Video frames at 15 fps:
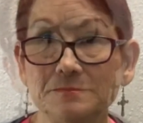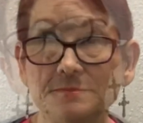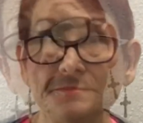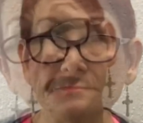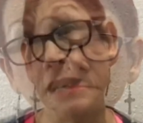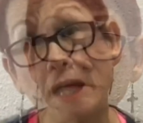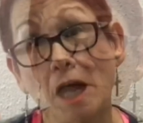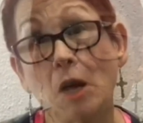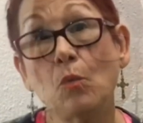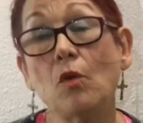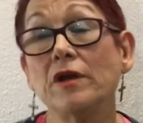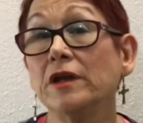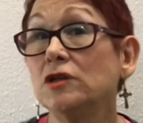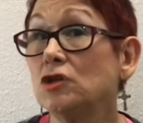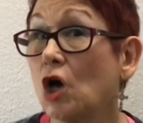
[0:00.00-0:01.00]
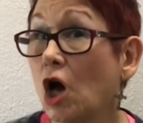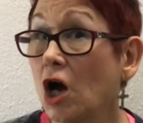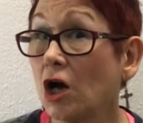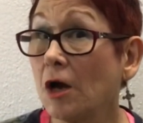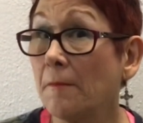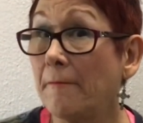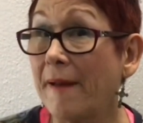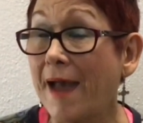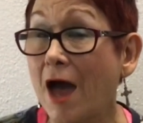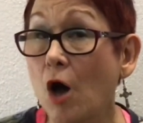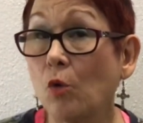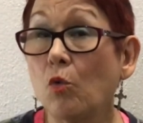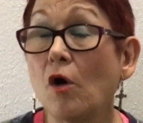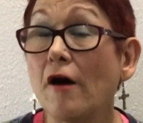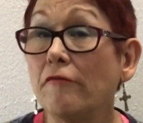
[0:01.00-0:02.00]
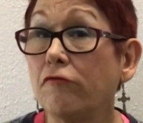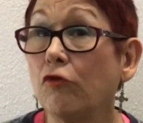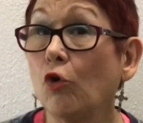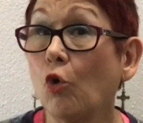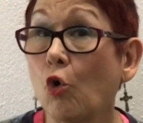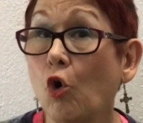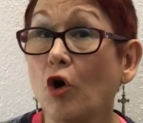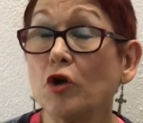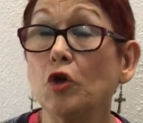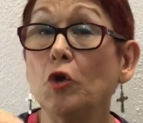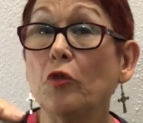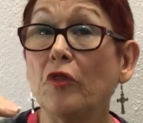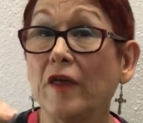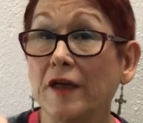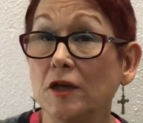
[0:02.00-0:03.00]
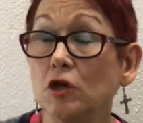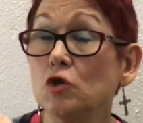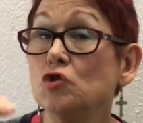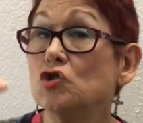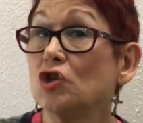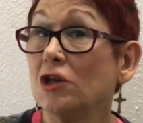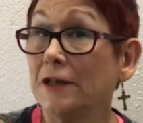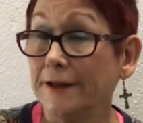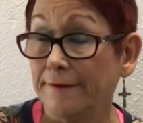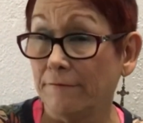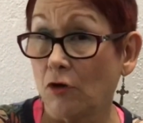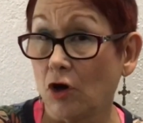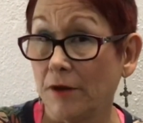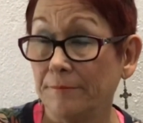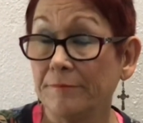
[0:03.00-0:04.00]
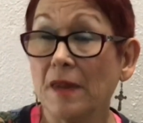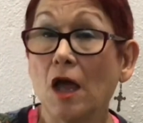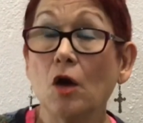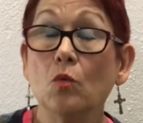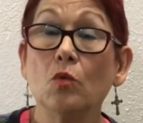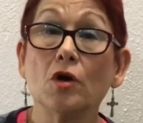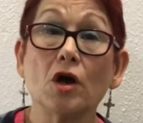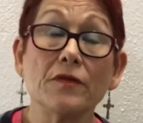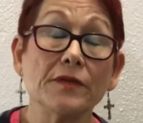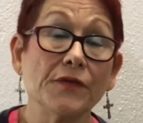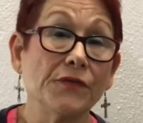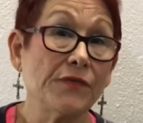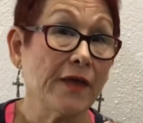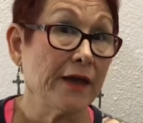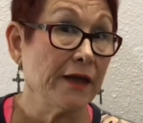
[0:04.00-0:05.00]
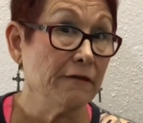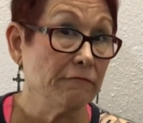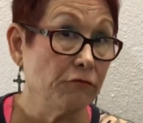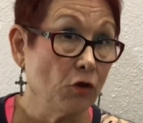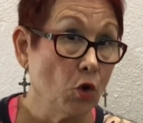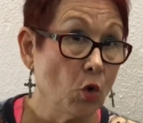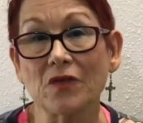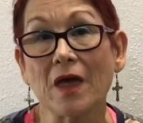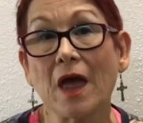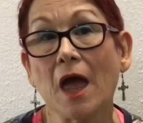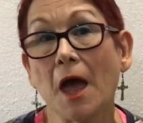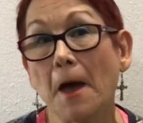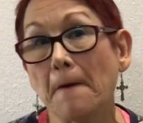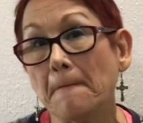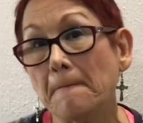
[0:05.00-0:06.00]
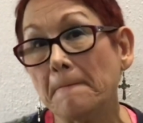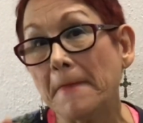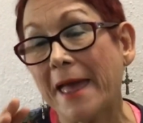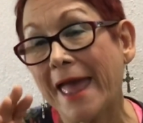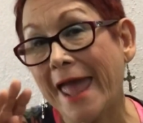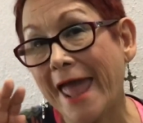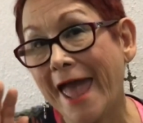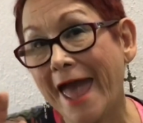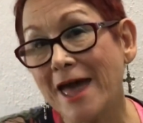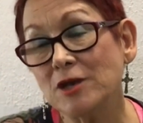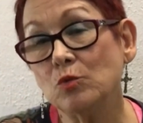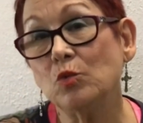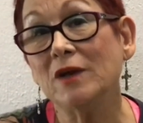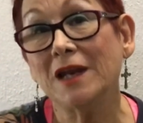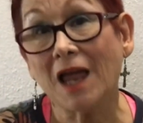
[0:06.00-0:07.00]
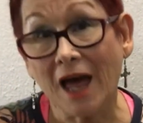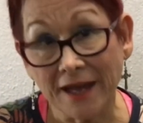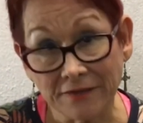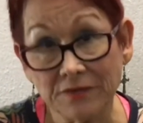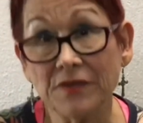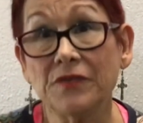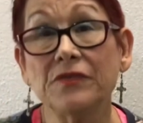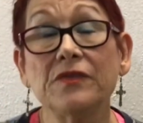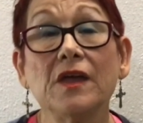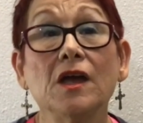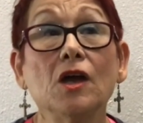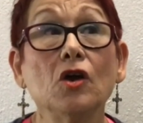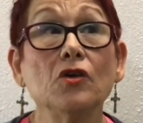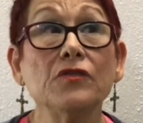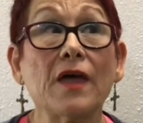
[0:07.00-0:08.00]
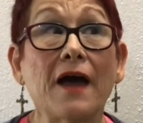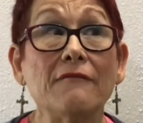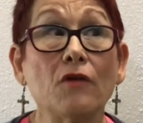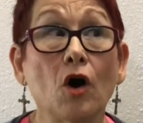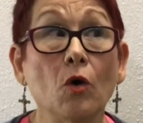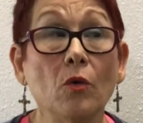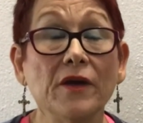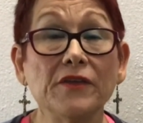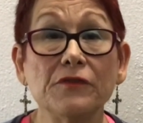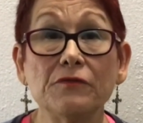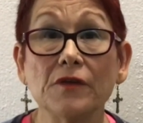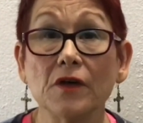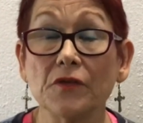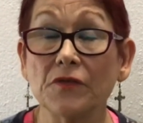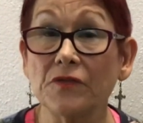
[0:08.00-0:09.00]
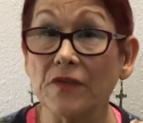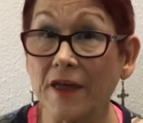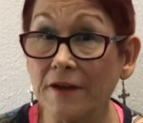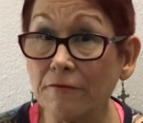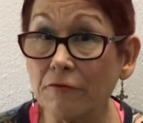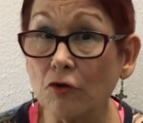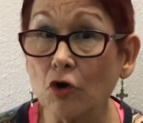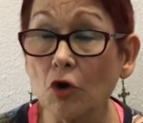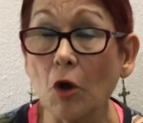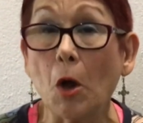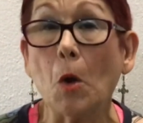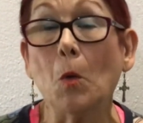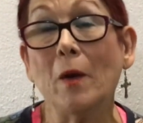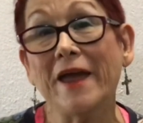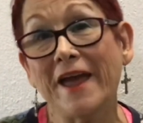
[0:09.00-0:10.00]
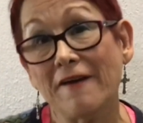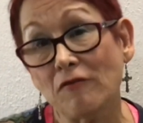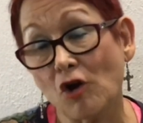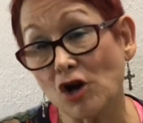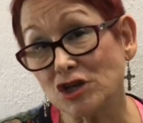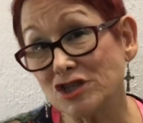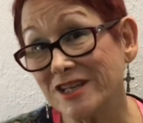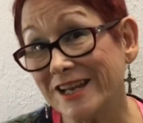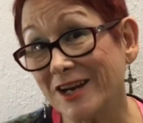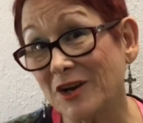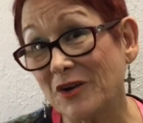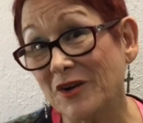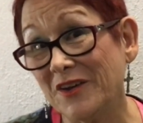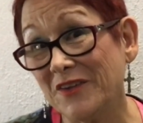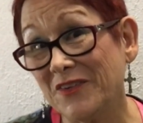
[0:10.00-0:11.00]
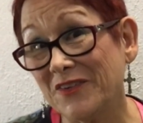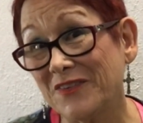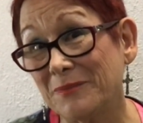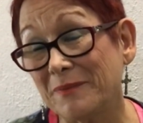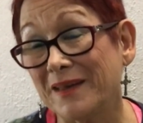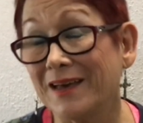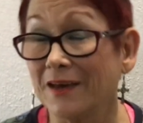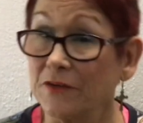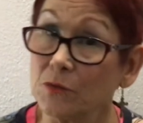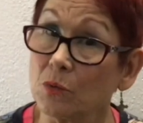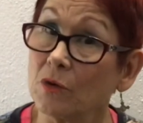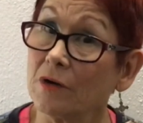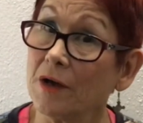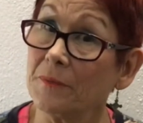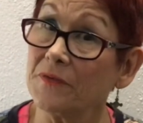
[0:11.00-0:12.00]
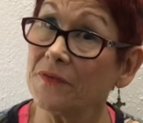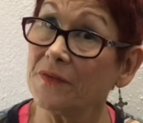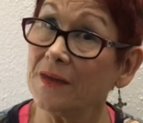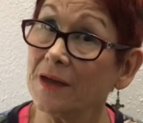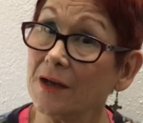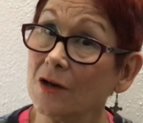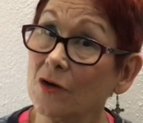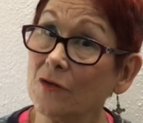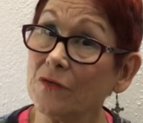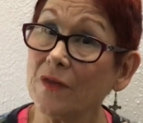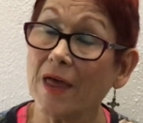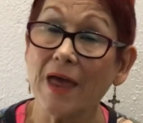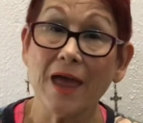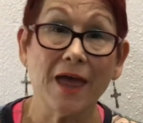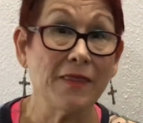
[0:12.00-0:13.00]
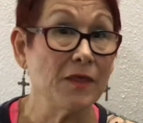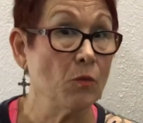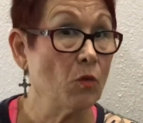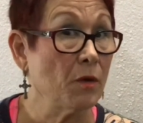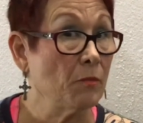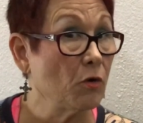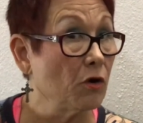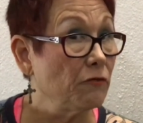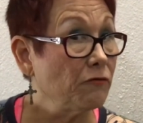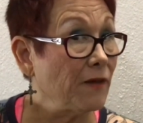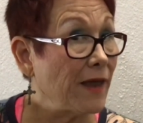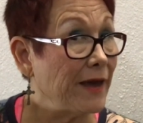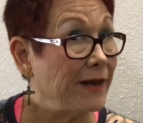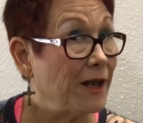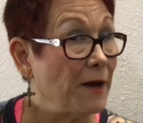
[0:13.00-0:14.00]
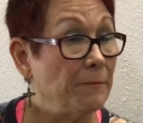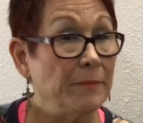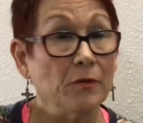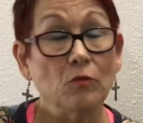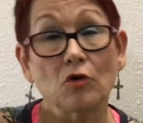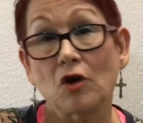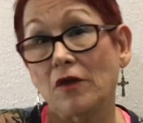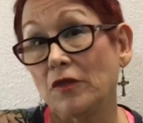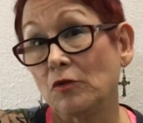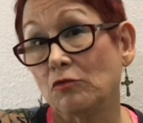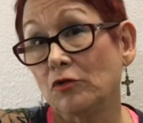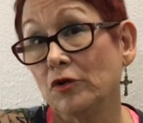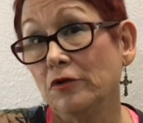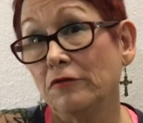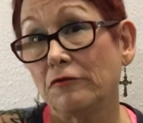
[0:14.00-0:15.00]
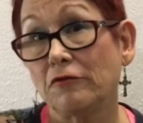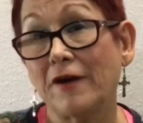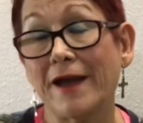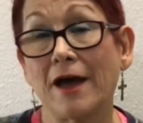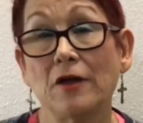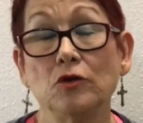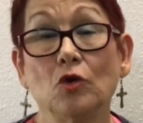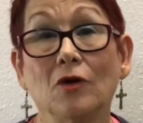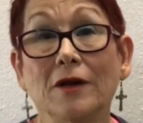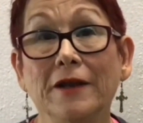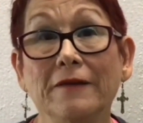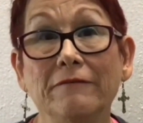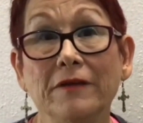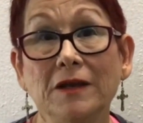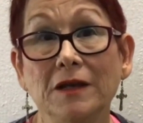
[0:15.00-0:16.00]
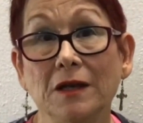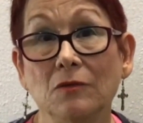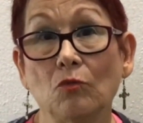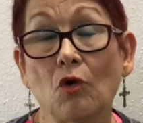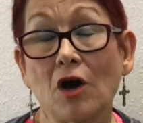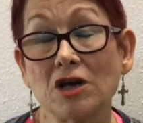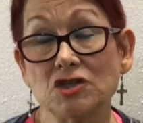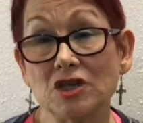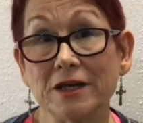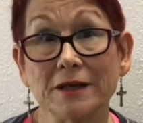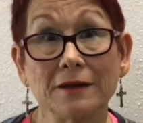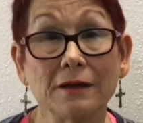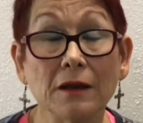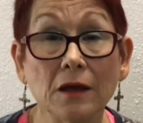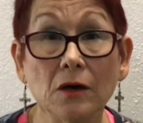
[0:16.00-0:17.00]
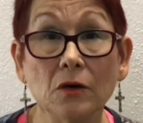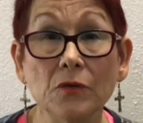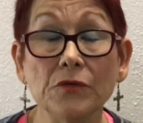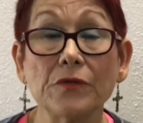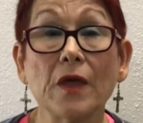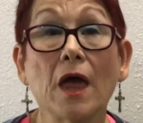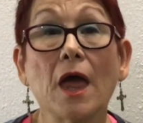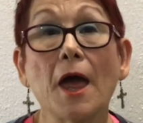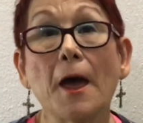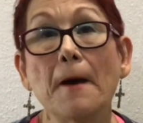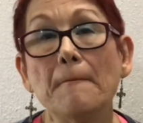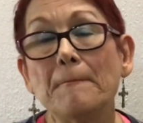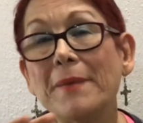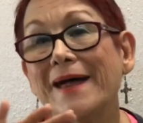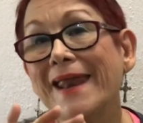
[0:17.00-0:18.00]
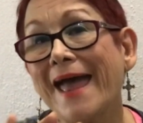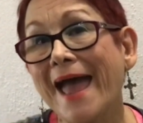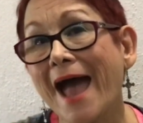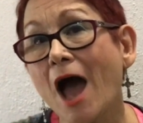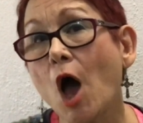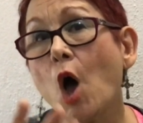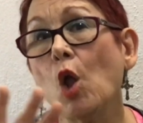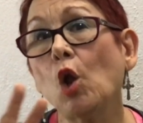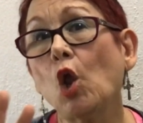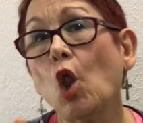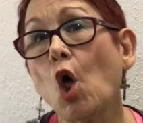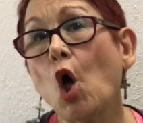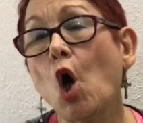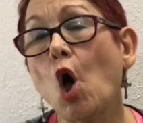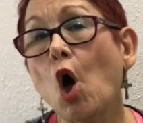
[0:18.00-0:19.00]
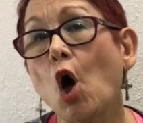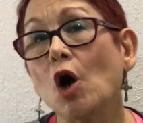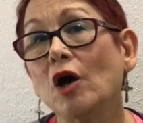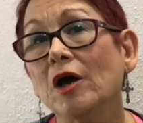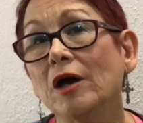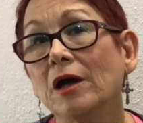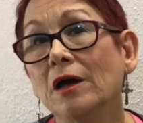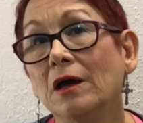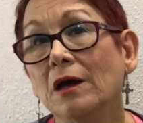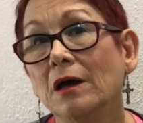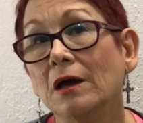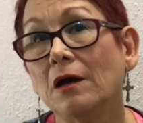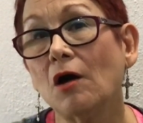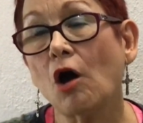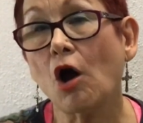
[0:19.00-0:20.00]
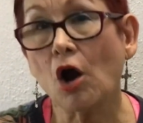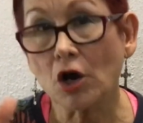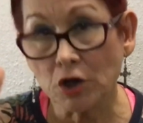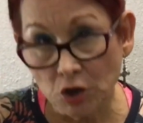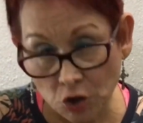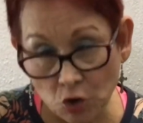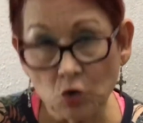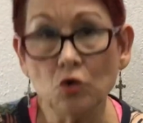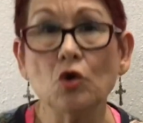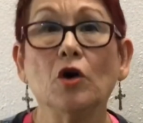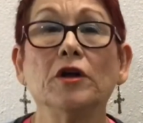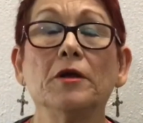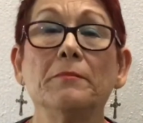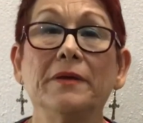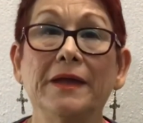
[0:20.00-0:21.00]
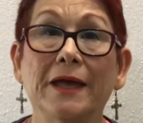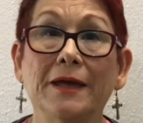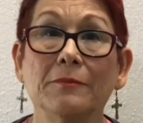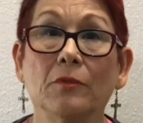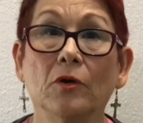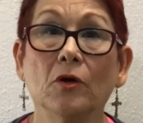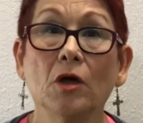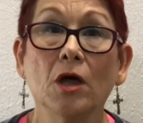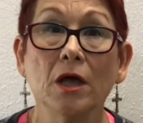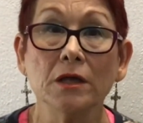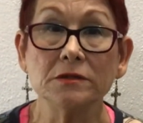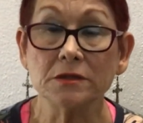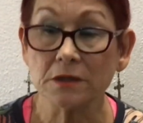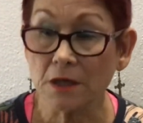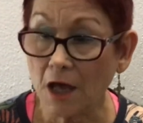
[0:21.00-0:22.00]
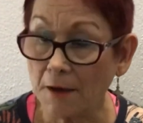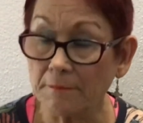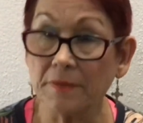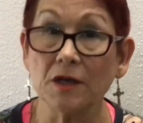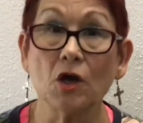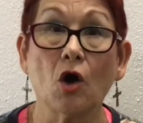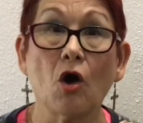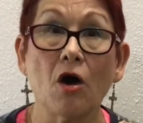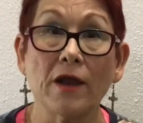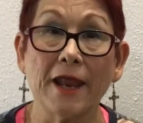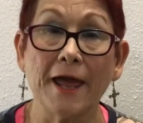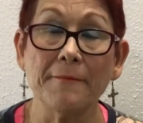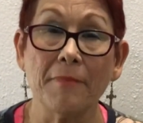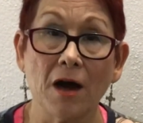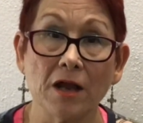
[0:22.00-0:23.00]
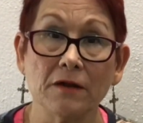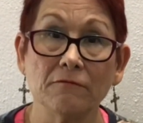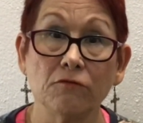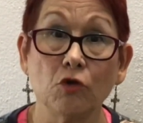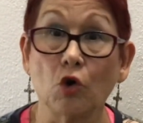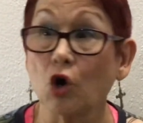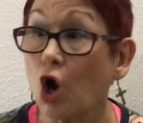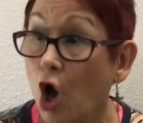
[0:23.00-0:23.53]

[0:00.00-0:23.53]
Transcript: And now I want to talk about what floor you think you should live on. We're on the 2nd floor, And we like the stairs. I've always felt safer. We have our terrace because we're upstairs, and then one more flight up and we're on the roof for outdoor living and washing clothes. But how long are you going to be able to not be on a bottom floor?